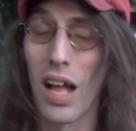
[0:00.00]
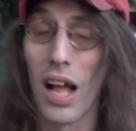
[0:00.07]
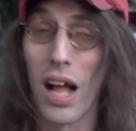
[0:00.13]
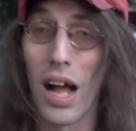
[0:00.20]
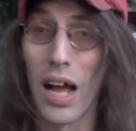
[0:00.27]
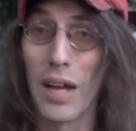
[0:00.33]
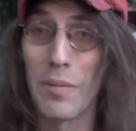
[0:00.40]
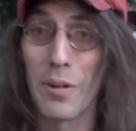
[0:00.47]

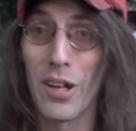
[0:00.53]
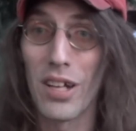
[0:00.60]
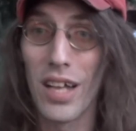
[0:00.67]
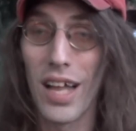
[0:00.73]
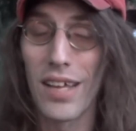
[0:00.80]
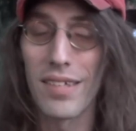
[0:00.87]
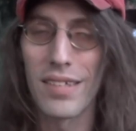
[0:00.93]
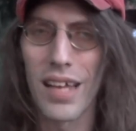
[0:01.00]
I
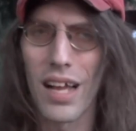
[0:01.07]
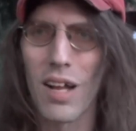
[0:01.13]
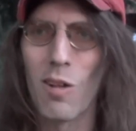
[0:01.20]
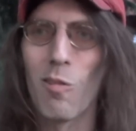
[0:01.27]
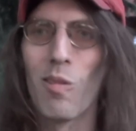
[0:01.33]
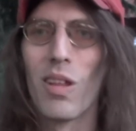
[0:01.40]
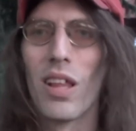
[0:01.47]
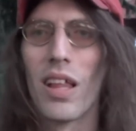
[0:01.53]
realize
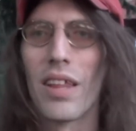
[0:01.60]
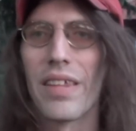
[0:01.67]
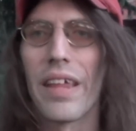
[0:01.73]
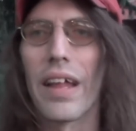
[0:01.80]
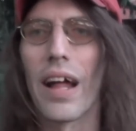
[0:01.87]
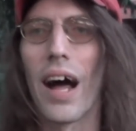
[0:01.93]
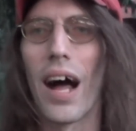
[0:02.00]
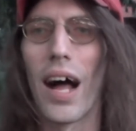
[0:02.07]
now
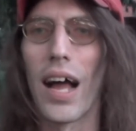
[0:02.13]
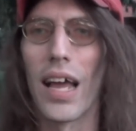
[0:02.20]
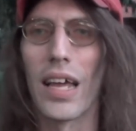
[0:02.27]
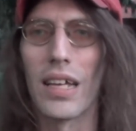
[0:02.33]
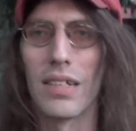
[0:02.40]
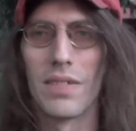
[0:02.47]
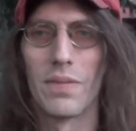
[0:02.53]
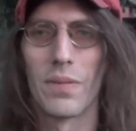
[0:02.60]
that
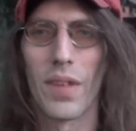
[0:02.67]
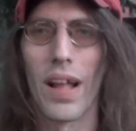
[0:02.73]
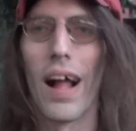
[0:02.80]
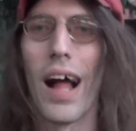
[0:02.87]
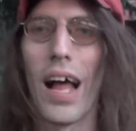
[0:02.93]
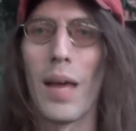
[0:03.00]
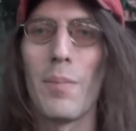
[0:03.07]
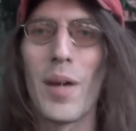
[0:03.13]

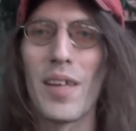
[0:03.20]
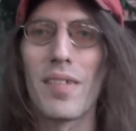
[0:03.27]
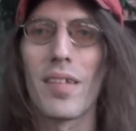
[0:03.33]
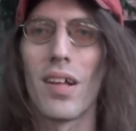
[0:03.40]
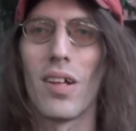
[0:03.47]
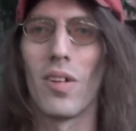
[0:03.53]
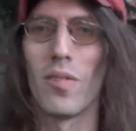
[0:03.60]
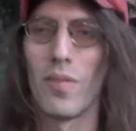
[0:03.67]
I
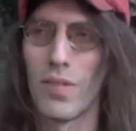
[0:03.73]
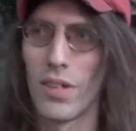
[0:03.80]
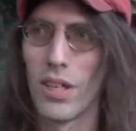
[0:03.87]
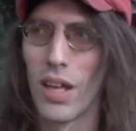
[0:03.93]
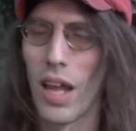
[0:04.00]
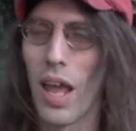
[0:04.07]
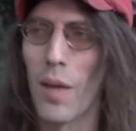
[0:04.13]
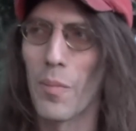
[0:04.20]
myself
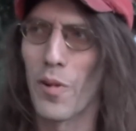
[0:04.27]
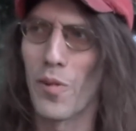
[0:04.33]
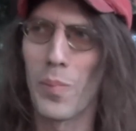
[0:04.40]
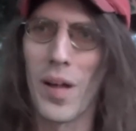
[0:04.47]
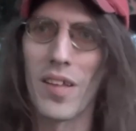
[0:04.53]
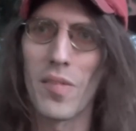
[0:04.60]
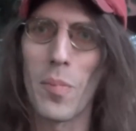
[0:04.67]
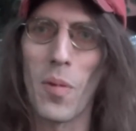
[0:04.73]
am
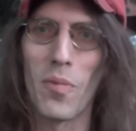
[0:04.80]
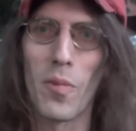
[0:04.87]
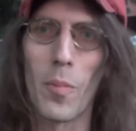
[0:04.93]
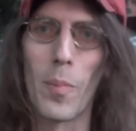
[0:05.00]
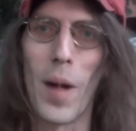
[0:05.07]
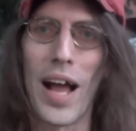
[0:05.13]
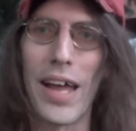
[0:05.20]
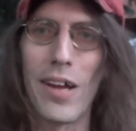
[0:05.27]
responsible for
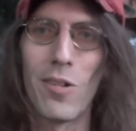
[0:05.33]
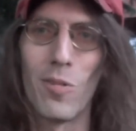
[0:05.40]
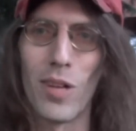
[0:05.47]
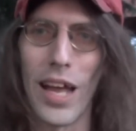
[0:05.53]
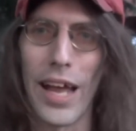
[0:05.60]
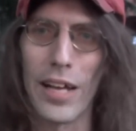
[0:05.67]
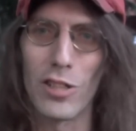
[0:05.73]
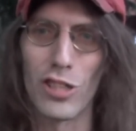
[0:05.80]
my own
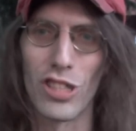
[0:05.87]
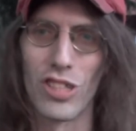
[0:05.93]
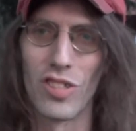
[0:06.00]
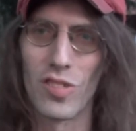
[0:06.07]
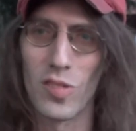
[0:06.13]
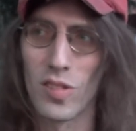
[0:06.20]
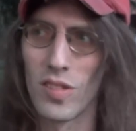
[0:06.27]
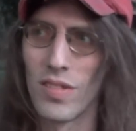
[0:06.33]
actions.